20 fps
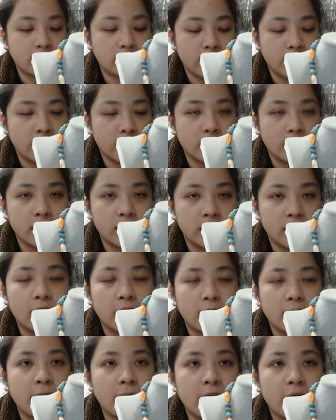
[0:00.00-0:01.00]
and
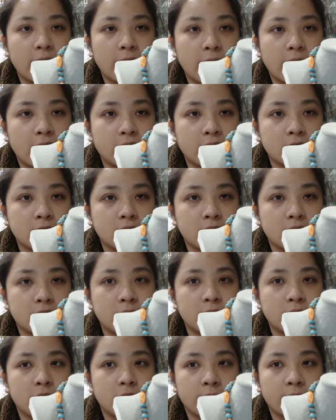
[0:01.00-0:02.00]
loved by customer.